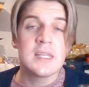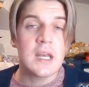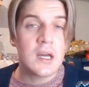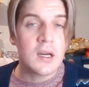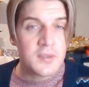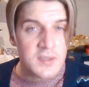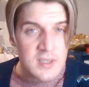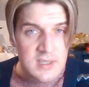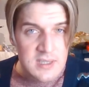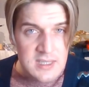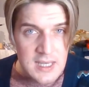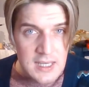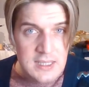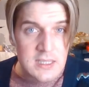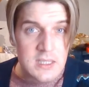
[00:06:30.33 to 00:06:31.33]
Then after
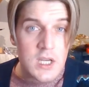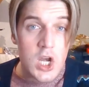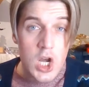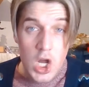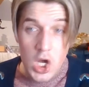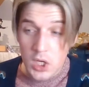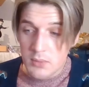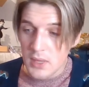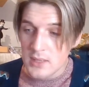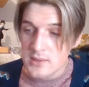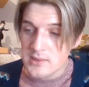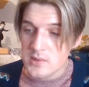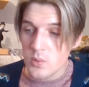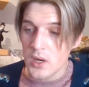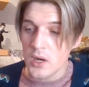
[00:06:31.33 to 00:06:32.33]
six to nine
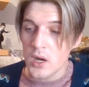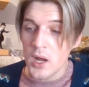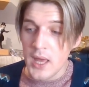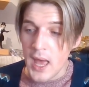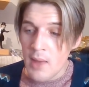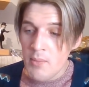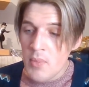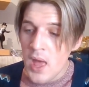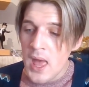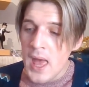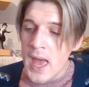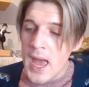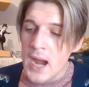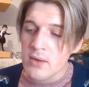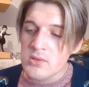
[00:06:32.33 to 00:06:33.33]
months where I am,
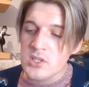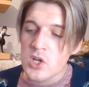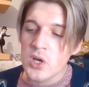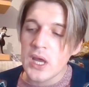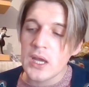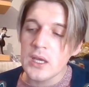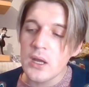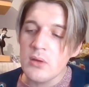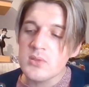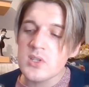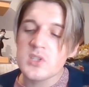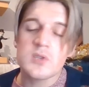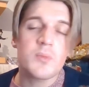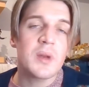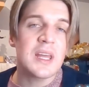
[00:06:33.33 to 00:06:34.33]
hair is looking
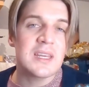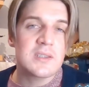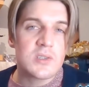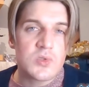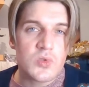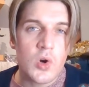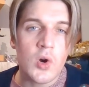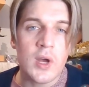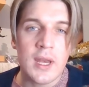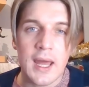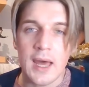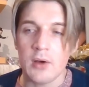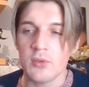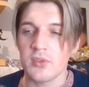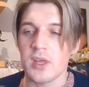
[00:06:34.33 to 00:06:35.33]
noticeably strong and
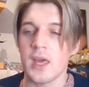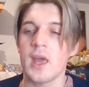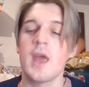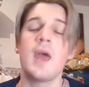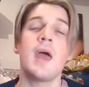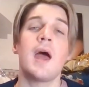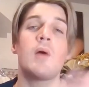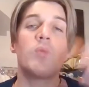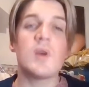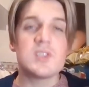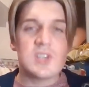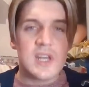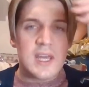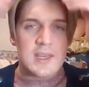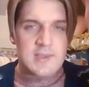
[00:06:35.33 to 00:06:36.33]
healthy, and
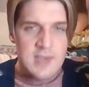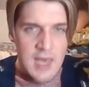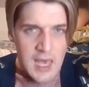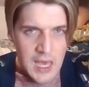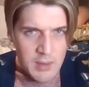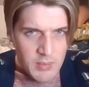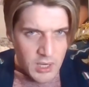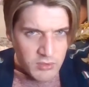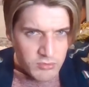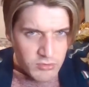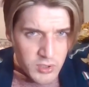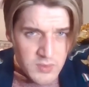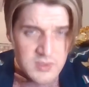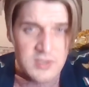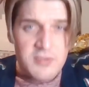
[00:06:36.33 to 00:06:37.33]
which it is. In my
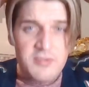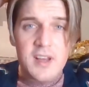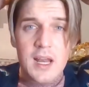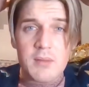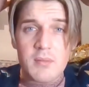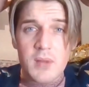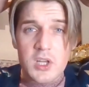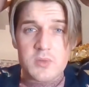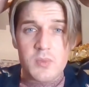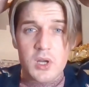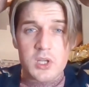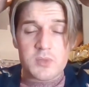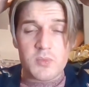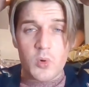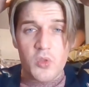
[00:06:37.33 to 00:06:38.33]
roots are feeling much,
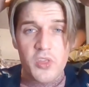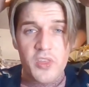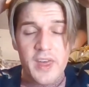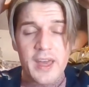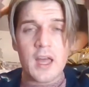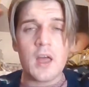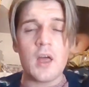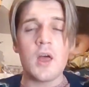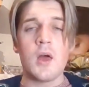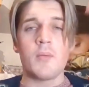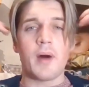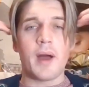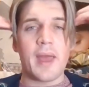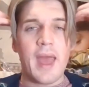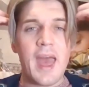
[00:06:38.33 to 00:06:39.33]
much more thicker.
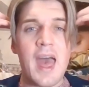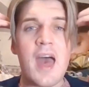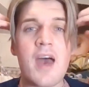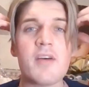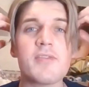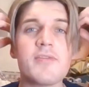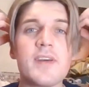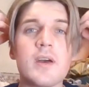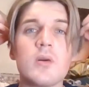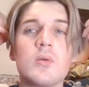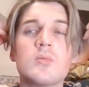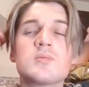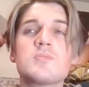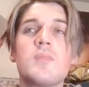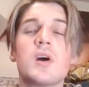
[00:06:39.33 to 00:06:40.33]
My hair
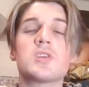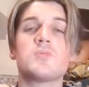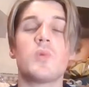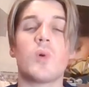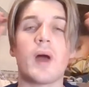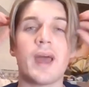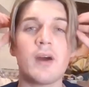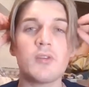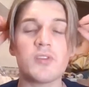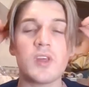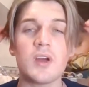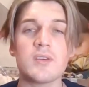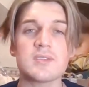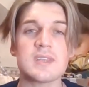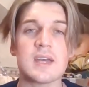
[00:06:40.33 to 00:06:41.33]
feels much more
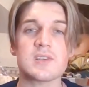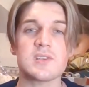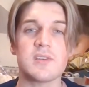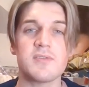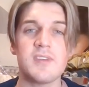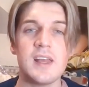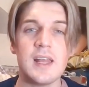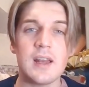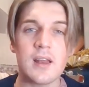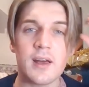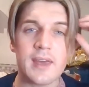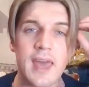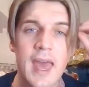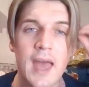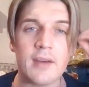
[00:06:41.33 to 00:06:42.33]
healthier. It's actually feeling
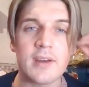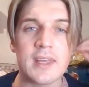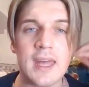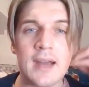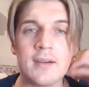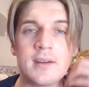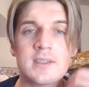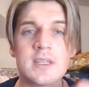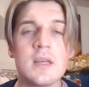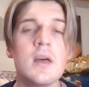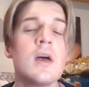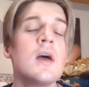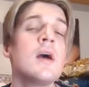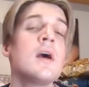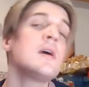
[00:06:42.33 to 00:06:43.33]
like hair in character.
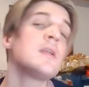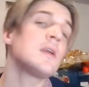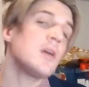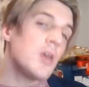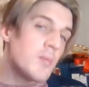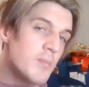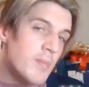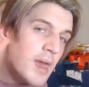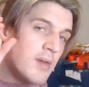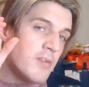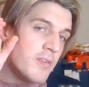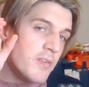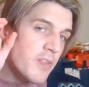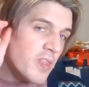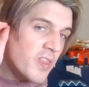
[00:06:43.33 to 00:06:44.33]
Now you may
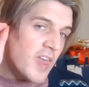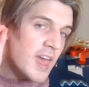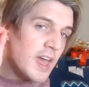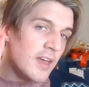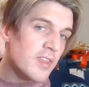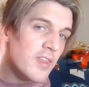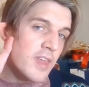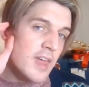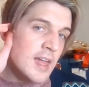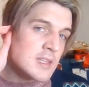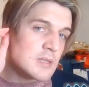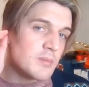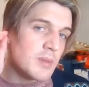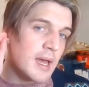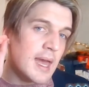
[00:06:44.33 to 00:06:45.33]
think that the
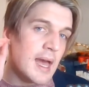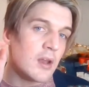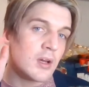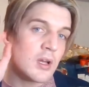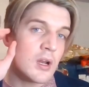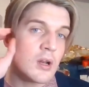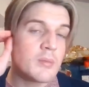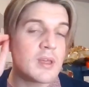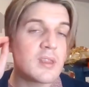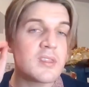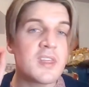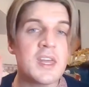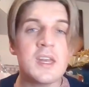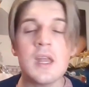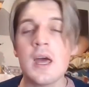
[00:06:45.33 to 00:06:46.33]
ends of my hair look a little bit
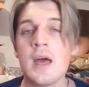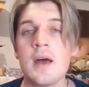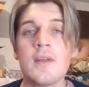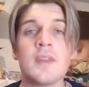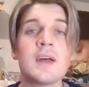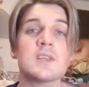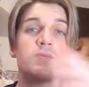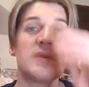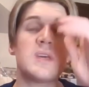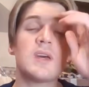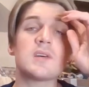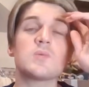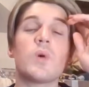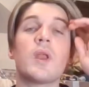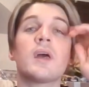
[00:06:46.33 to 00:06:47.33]
thin, that's
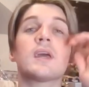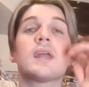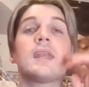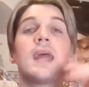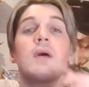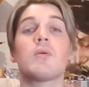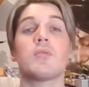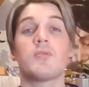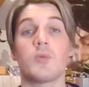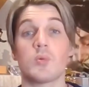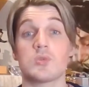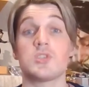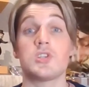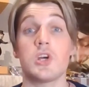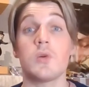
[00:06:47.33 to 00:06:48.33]
because what I can now
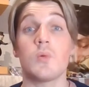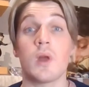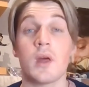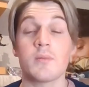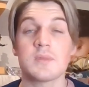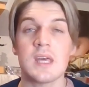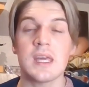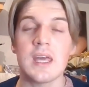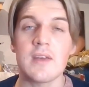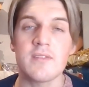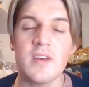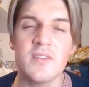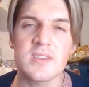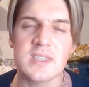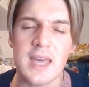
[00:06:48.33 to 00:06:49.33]
afford to do when I'm taking
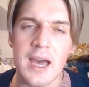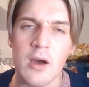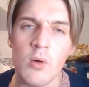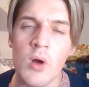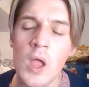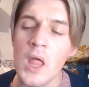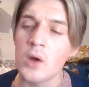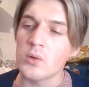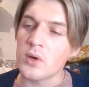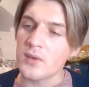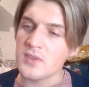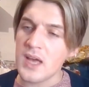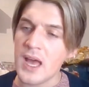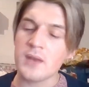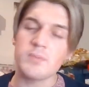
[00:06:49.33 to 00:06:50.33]
Viviscal, or
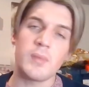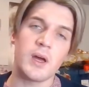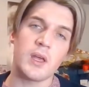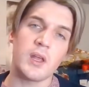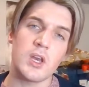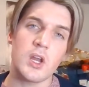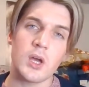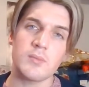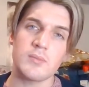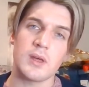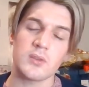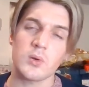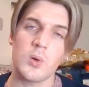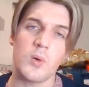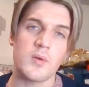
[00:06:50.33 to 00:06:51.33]
I've had my nine
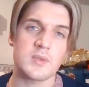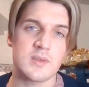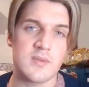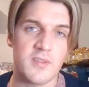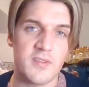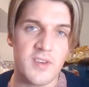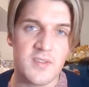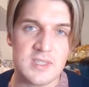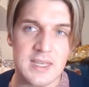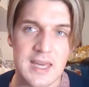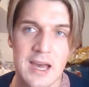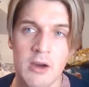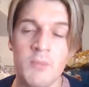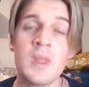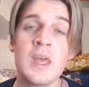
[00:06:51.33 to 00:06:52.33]
month course of
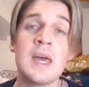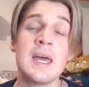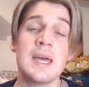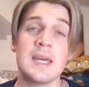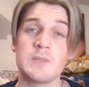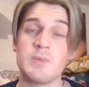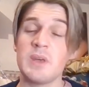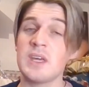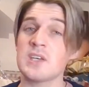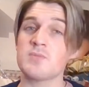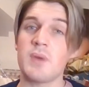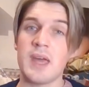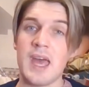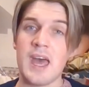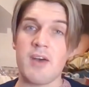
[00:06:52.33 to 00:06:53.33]
Viviscal, is because
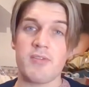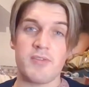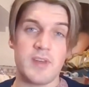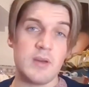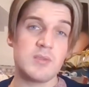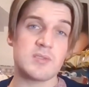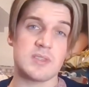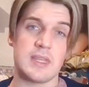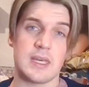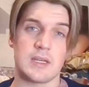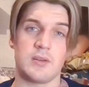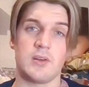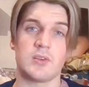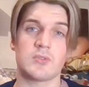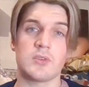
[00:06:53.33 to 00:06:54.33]
my hair feels
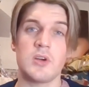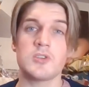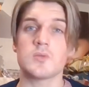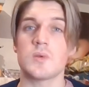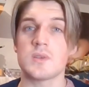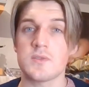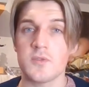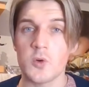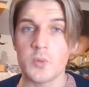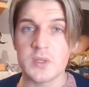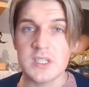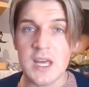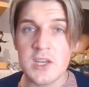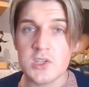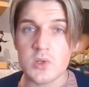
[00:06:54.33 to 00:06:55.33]
thicker and it grows to its full
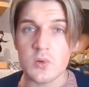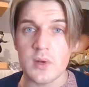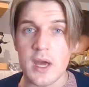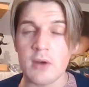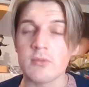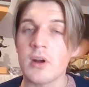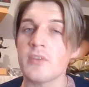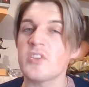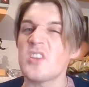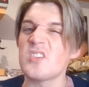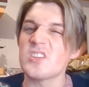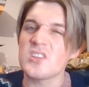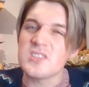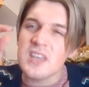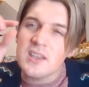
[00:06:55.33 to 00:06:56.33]
potential now rather
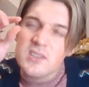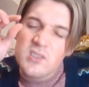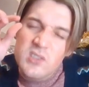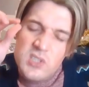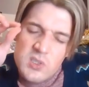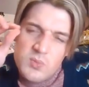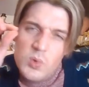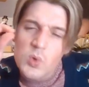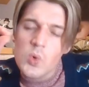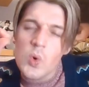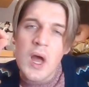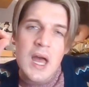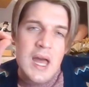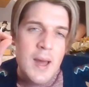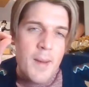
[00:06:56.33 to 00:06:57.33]
than just that
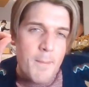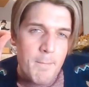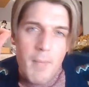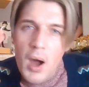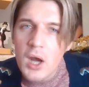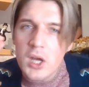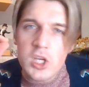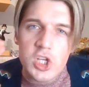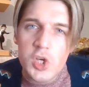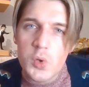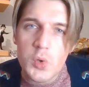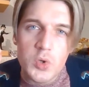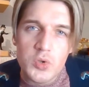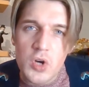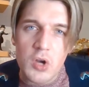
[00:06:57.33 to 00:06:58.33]
small,
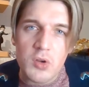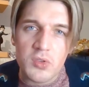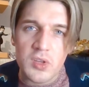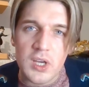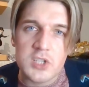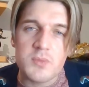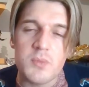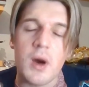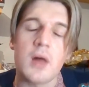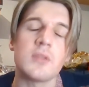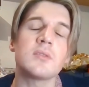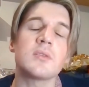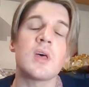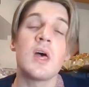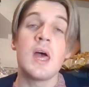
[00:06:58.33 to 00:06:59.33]
minute growth each
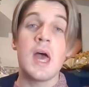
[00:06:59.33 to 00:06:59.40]
month.